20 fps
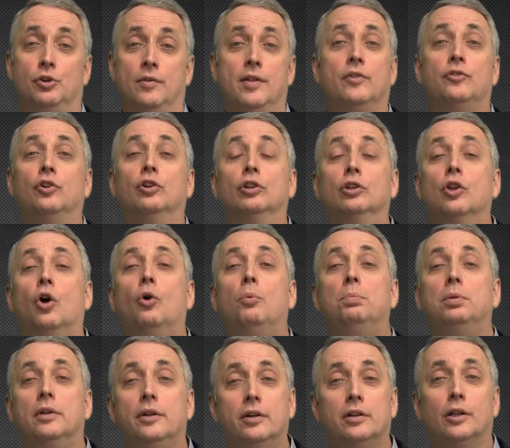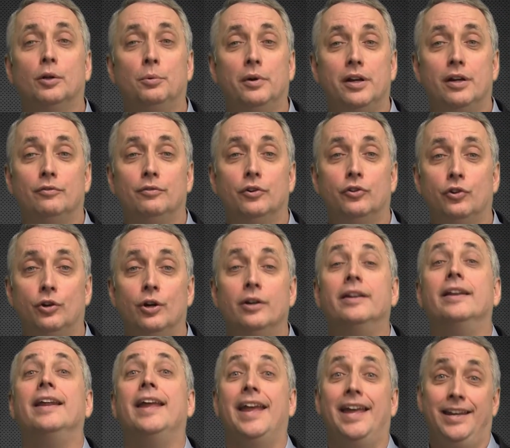and that's a low political rate of return
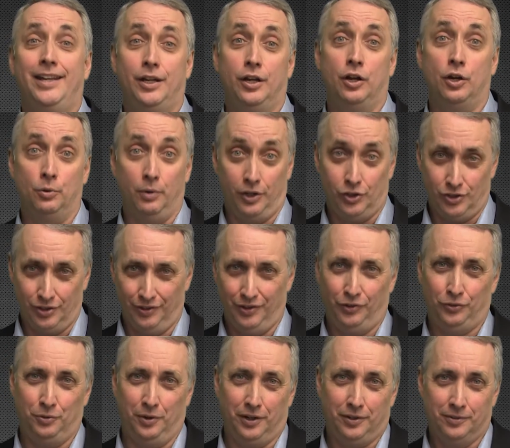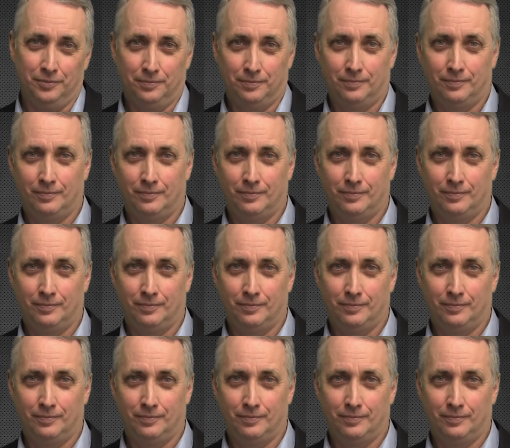in any congressional district.